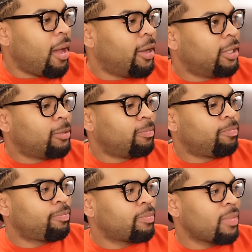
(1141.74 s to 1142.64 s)

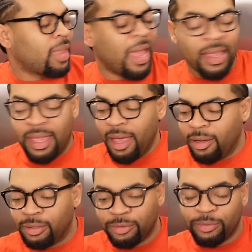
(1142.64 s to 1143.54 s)
And
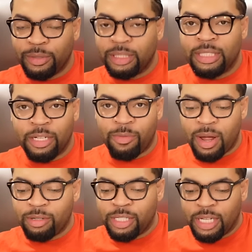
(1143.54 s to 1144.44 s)
yeah, we just sitting
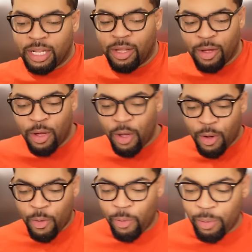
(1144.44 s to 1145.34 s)
around chilling.
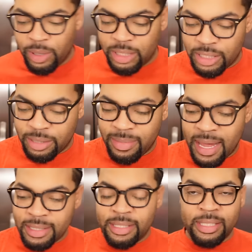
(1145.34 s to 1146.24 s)
We went to
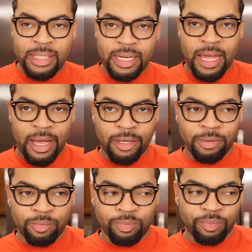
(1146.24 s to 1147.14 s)
gymnastics
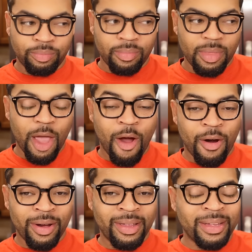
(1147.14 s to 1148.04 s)
today.
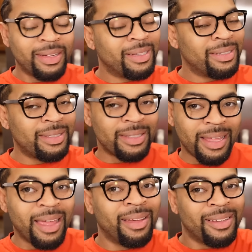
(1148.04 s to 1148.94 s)
Aria is,
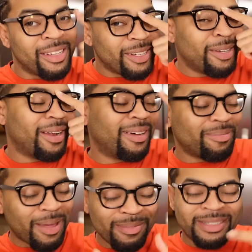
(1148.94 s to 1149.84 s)
you know,
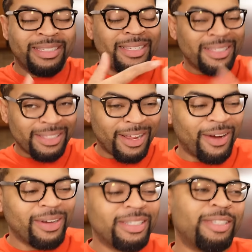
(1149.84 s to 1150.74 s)
baby, she is
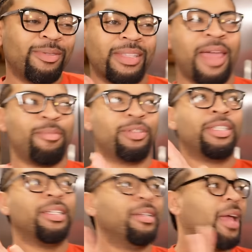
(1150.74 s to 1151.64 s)
learning. She was able
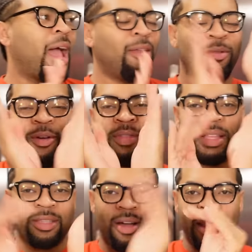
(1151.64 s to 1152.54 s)
to, I don't know if
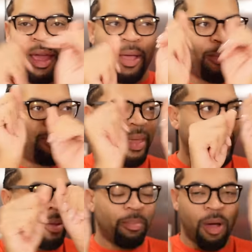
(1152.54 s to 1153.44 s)
that's called like a
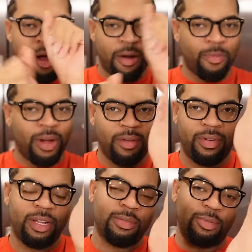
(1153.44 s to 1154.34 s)
beam bar, whatever
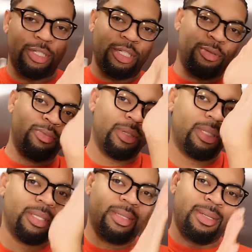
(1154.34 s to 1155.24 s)
it is, but she was